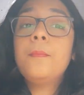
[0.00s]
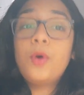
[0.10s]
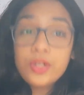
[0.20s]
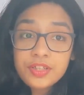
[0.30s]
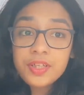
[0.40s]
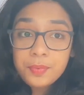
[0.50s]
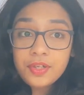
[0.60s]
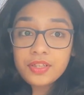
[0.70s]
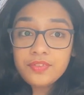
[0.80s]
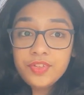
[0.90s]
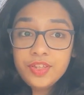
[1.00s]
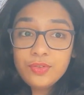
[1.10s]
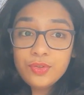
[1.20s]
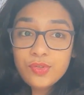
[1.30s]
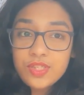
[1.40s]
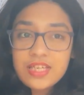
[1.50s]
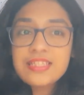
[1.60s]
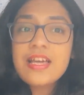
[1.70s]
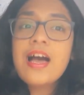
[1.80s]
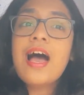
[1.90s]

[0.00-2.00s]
modern day productivity guru says